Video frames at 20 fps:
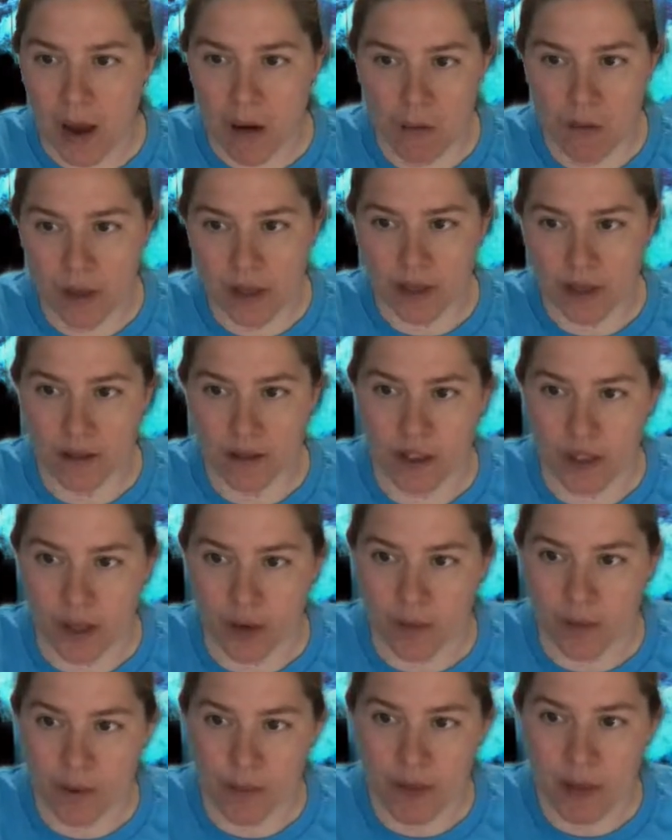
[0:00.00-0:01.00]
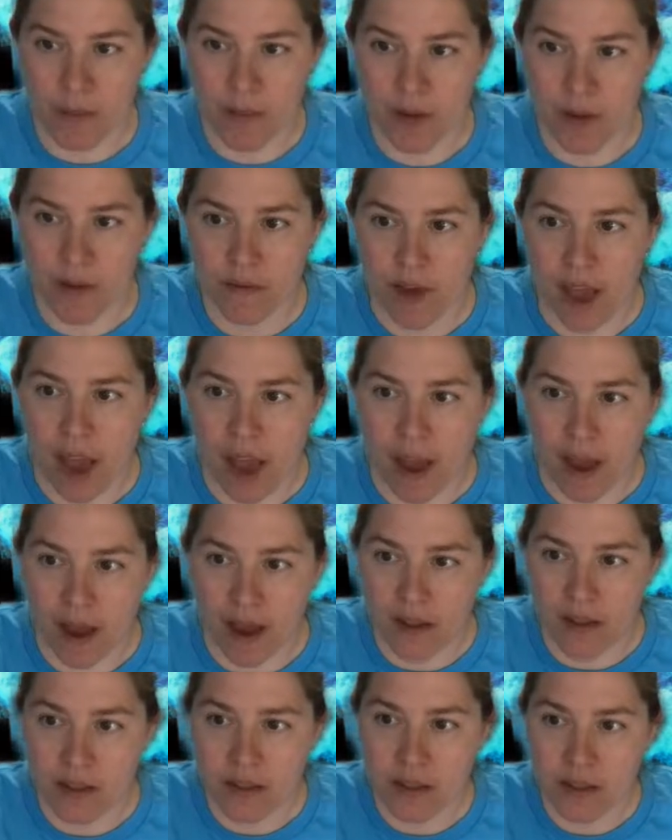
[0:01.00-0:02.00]
what people have
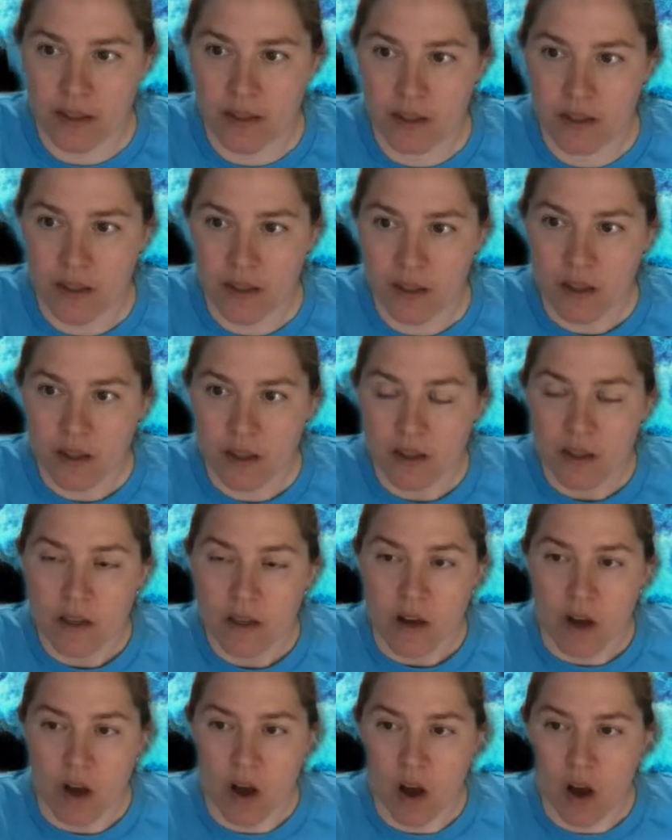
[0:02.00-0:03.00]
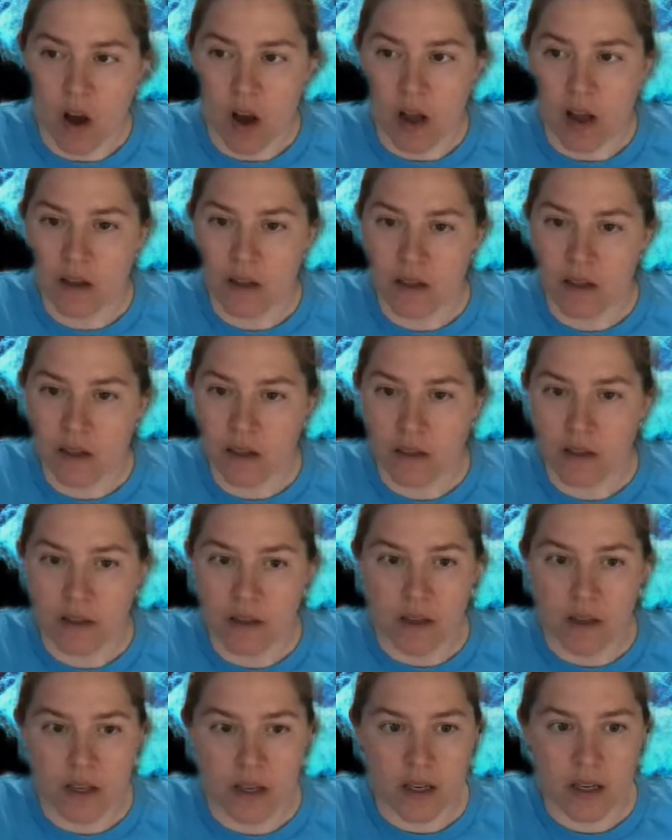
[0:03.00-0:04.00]
asked on
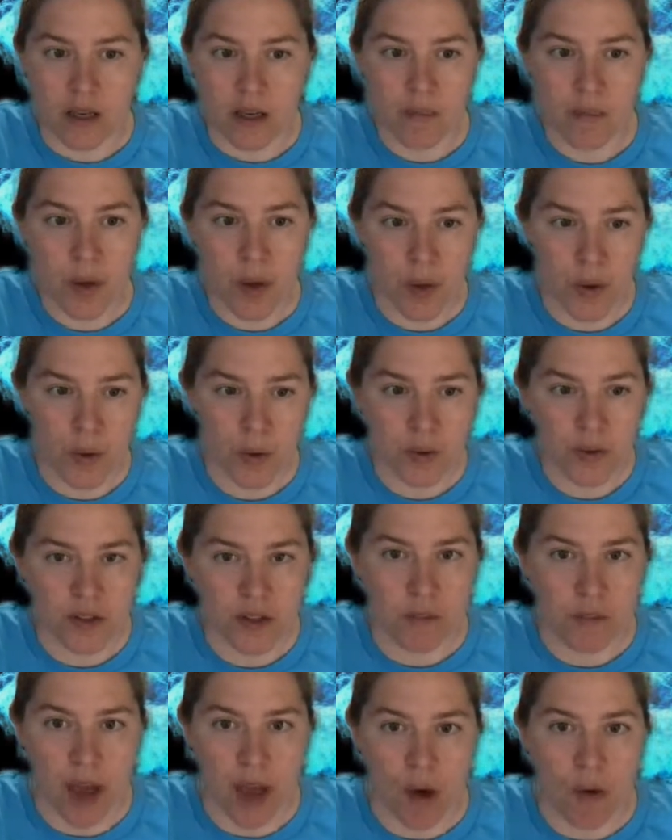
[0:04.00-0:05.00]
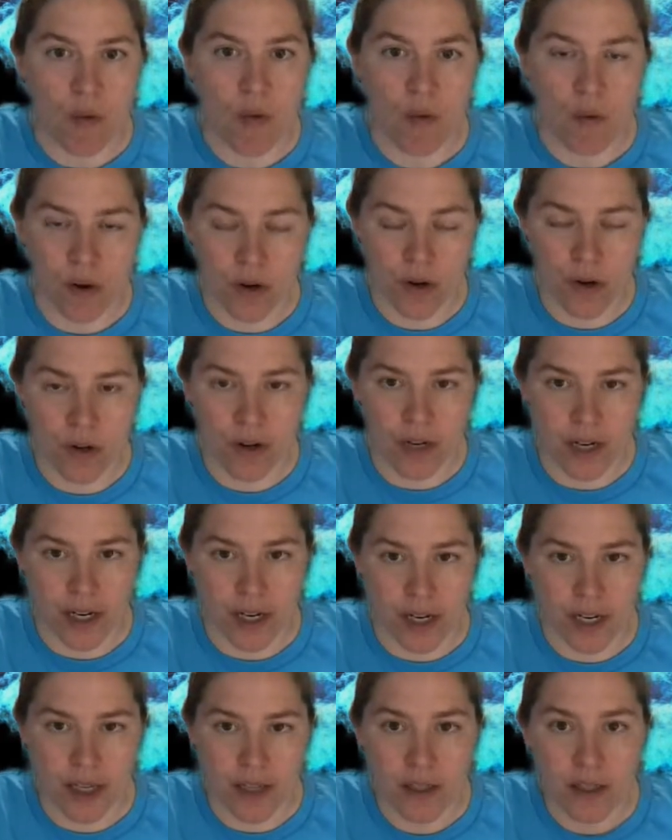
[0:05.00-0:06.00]
the posts about
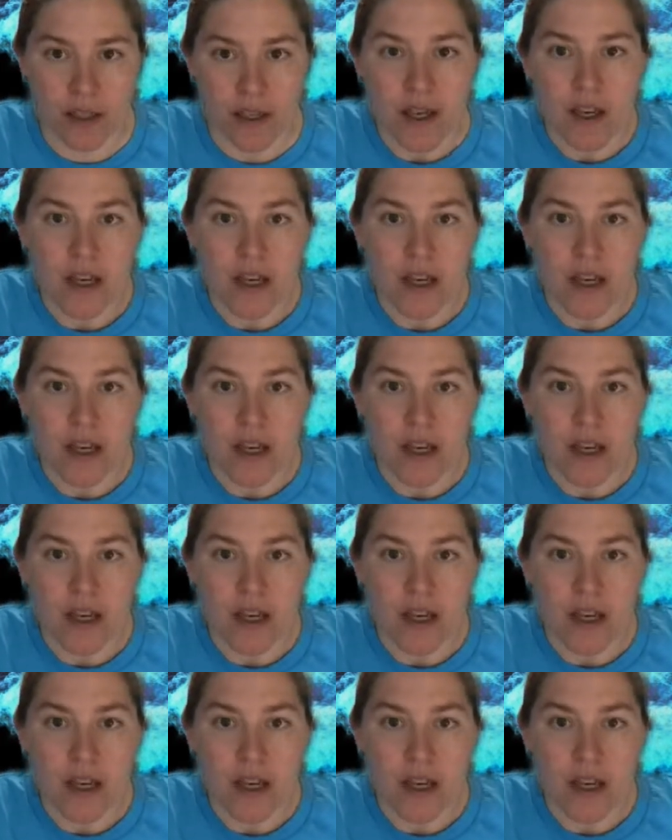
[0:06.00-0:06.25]
ordering.